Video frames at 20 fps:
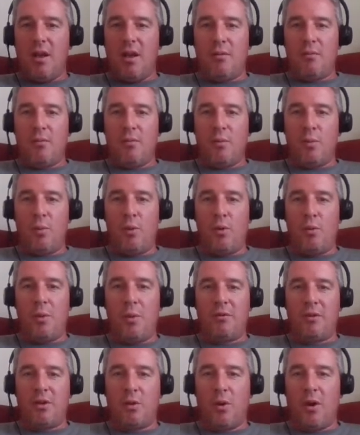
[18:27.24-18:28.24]
will be
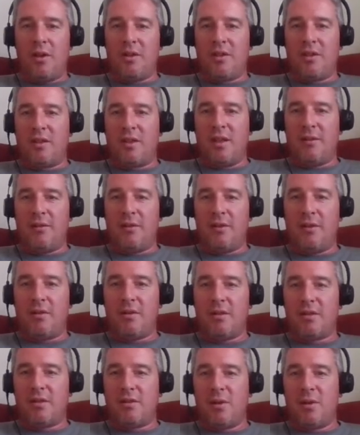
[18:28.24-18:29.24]
required to deliver
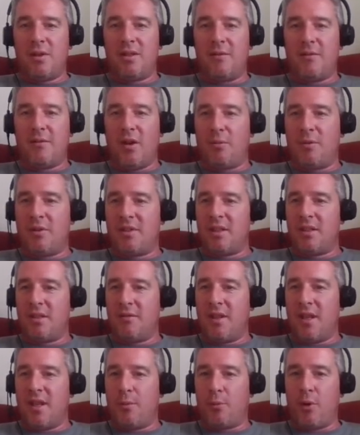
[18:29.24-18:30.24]
25% of
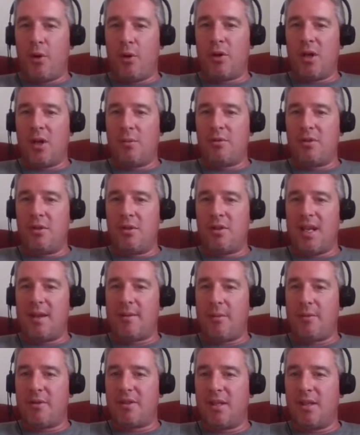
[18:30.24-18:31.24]
their programs using
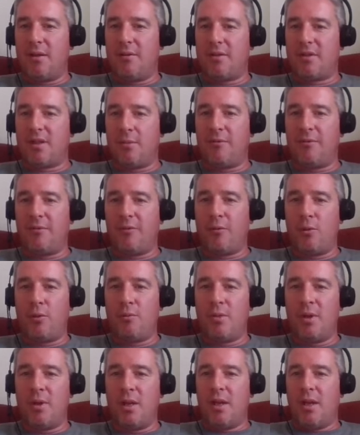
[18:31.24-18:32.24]
MMC of some
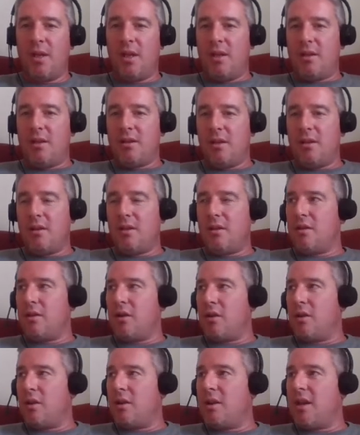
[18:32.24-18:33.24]
form.
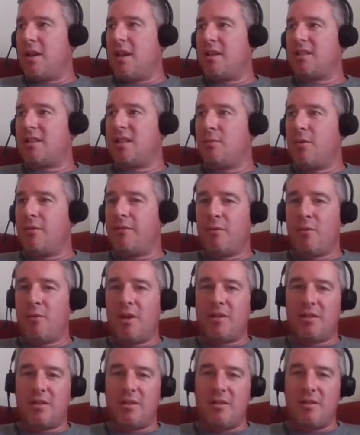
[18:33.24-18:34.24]
An estimate from
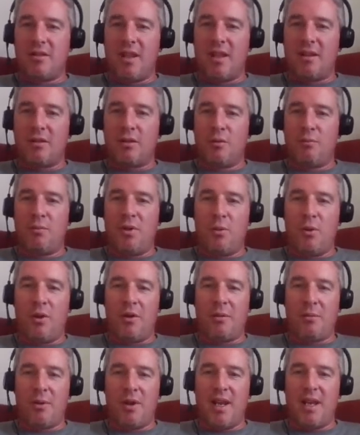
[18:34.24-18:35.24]
us is that could be worth
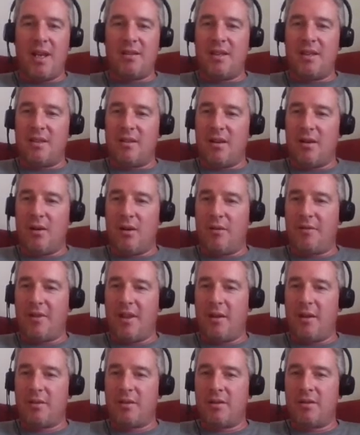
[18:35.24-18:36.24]
about
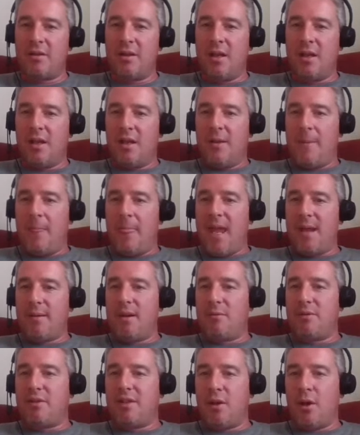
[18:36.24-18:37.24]
18,500
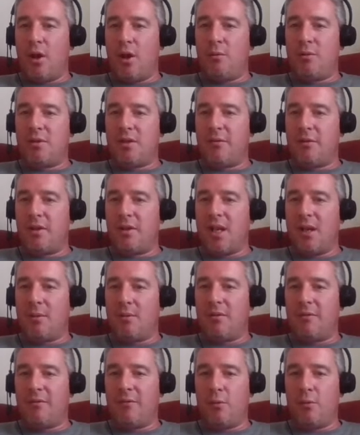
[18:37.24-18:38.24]
MMC homes over the
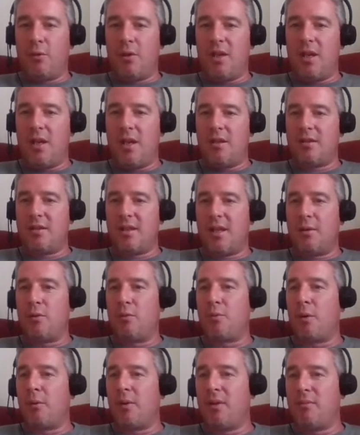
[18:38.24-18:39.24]
coming 4 years, and it will
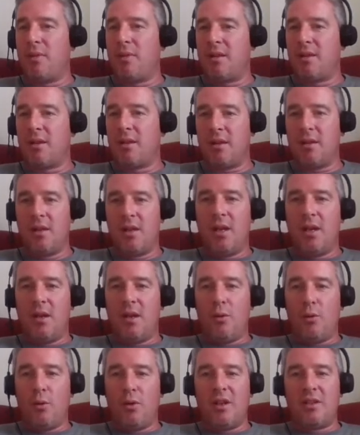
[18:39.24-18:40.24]
probably mean that
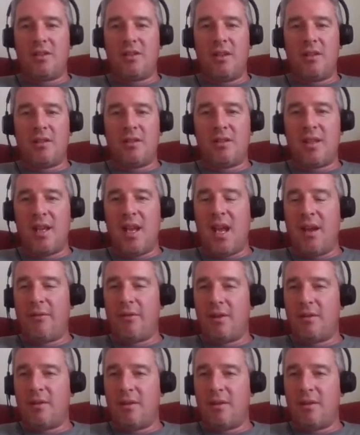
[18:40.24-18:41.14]
organisations that haven't